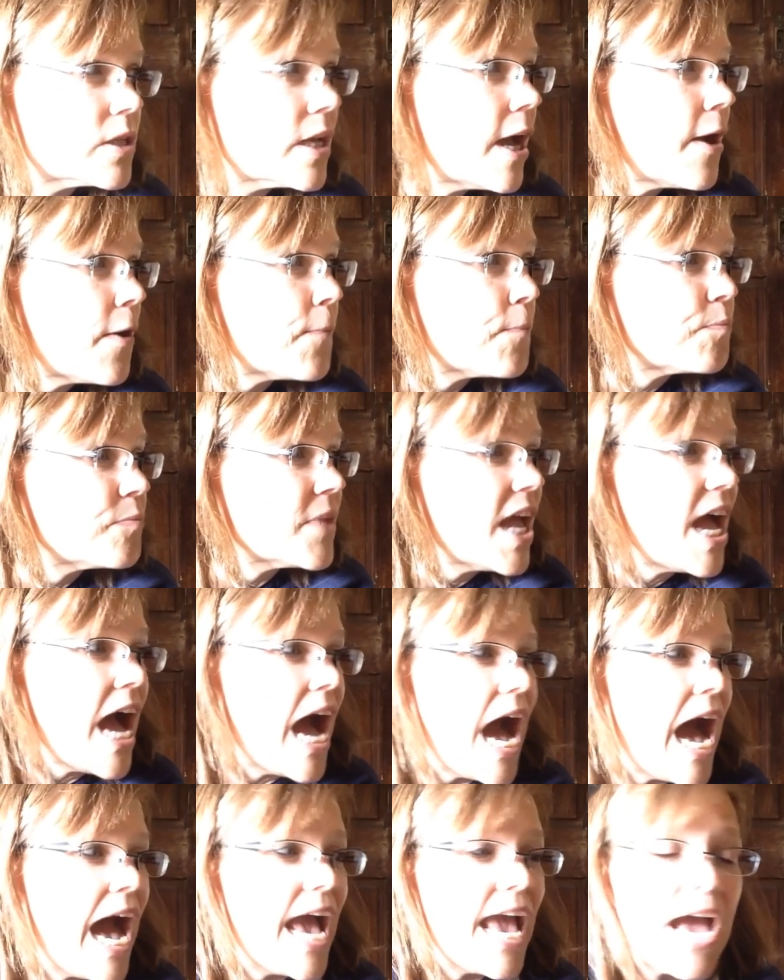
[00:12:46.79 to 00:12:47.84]
So
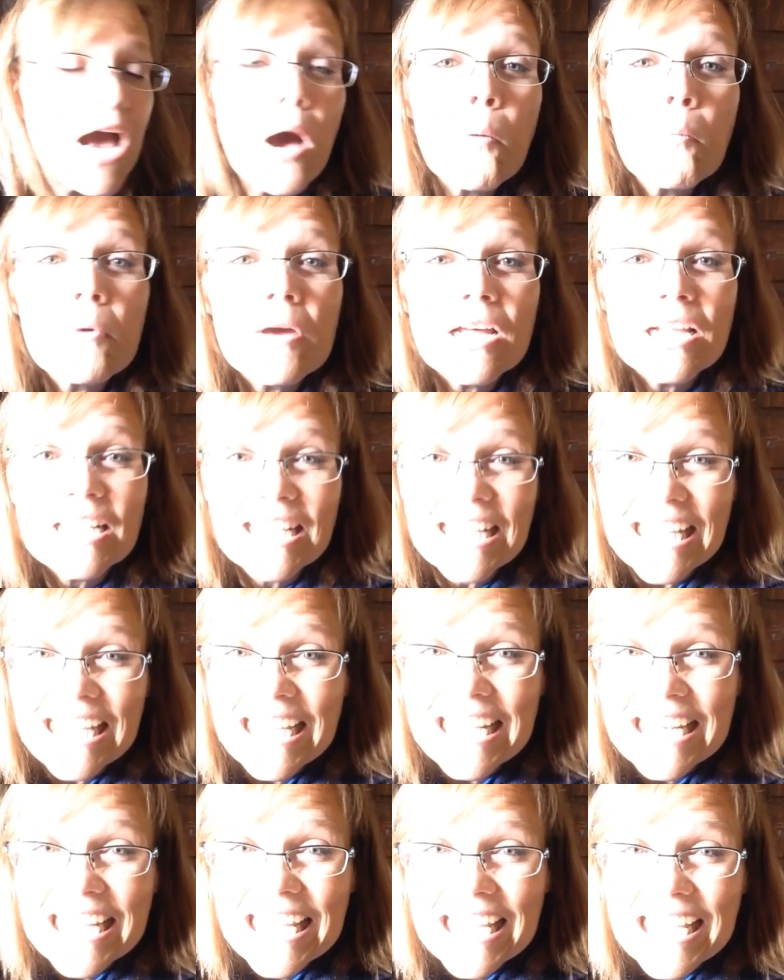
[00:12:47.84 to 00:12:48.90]
I am
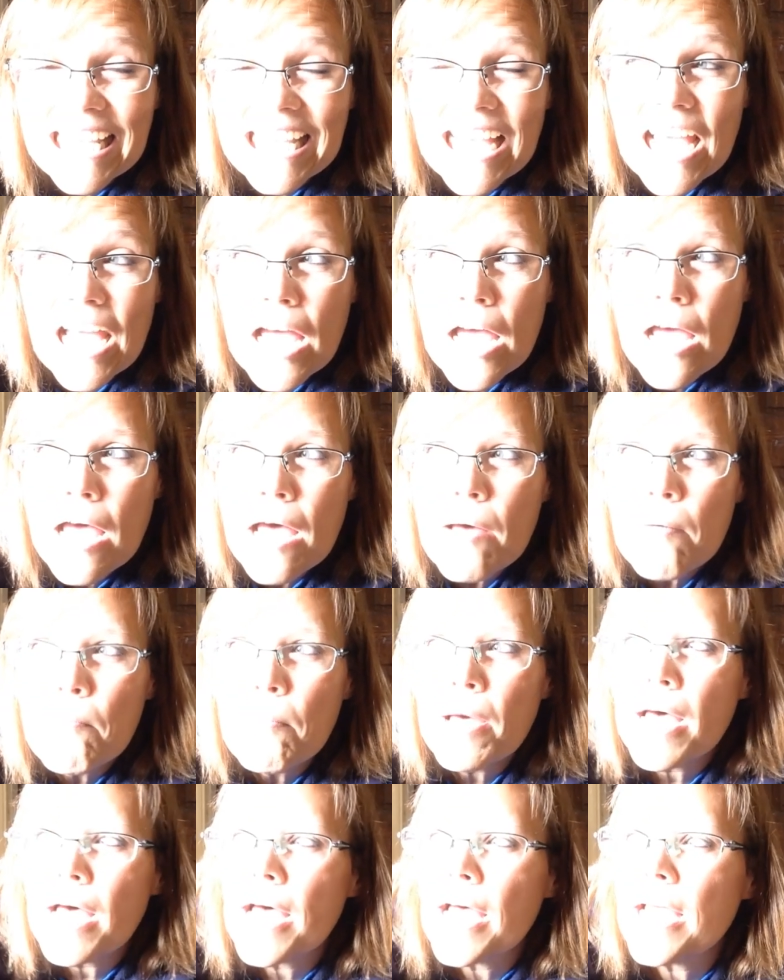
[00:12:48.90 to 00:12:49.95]
cleaning,
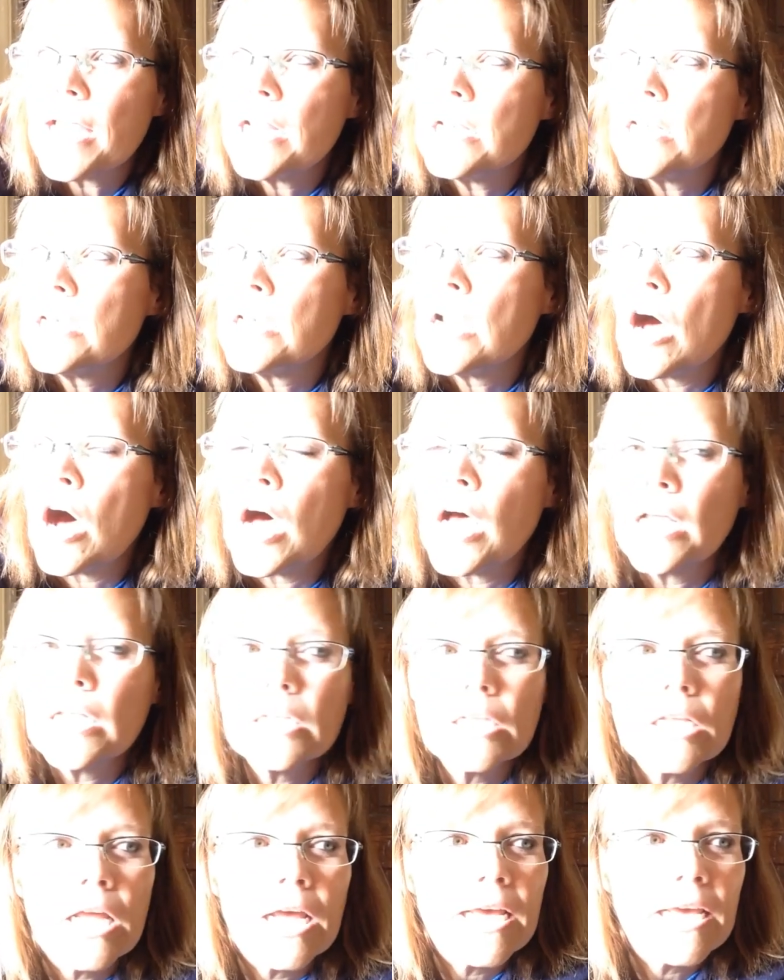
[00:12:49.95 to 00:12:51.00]
but
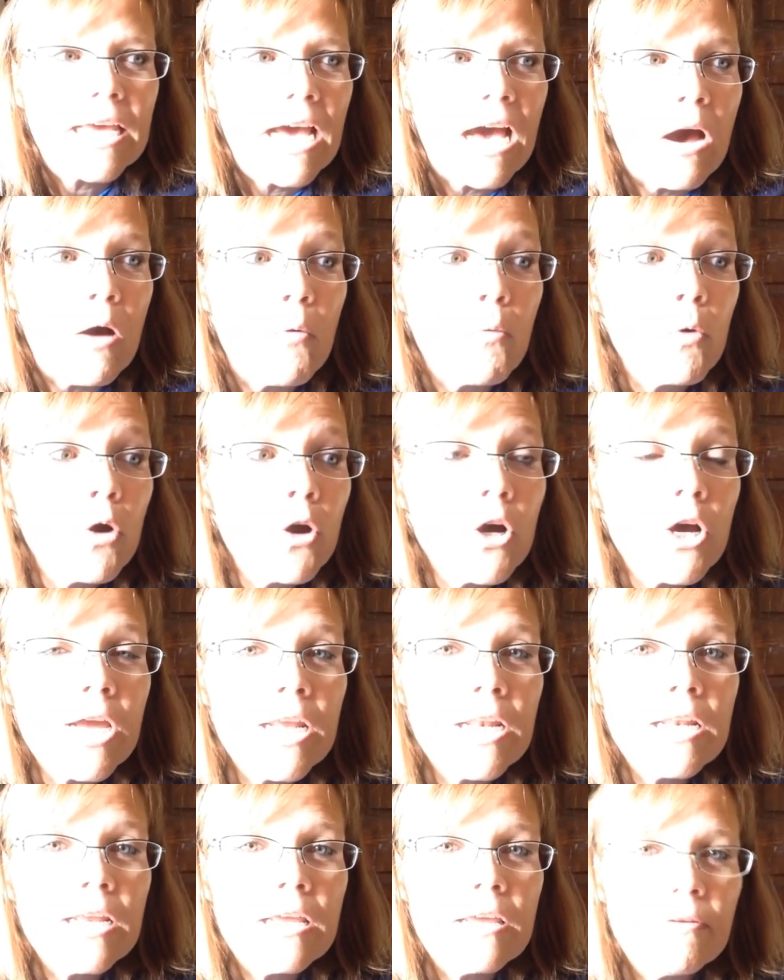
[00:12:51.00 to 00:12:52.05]
not like I
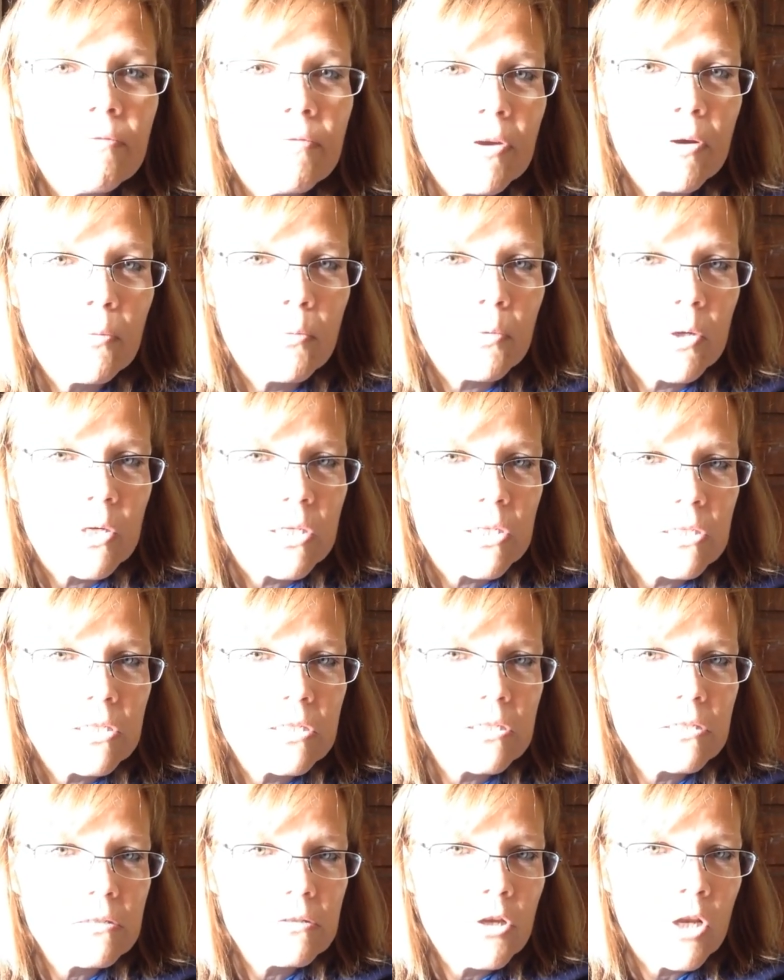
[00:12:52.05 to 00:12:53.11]
would if it
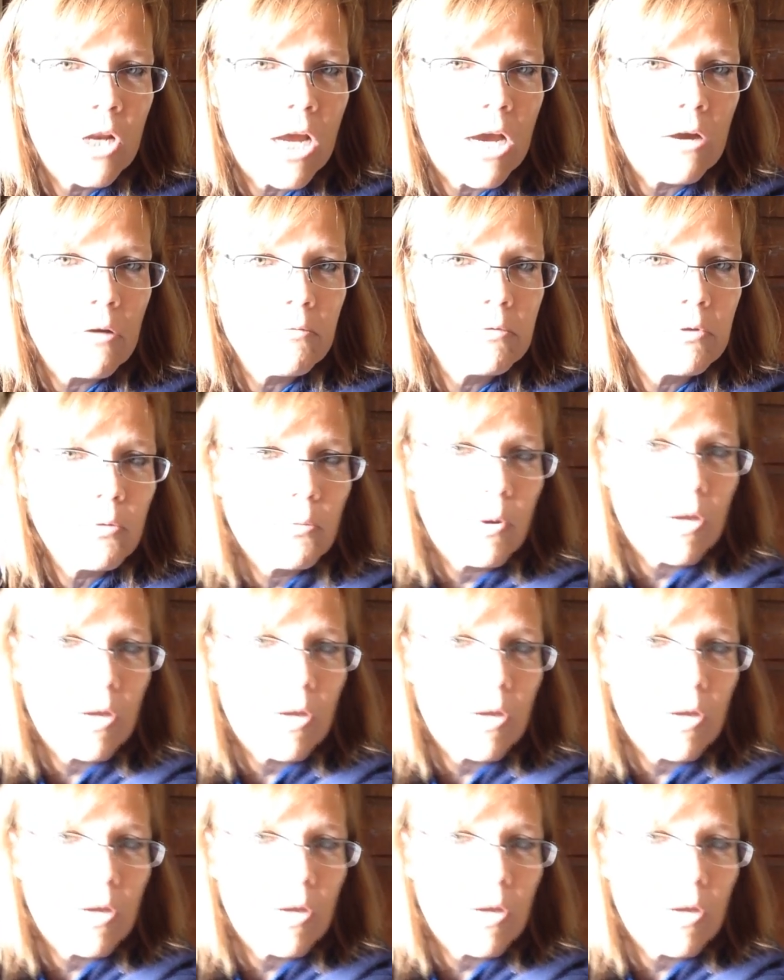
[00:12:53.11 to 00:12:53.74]
was, you know, the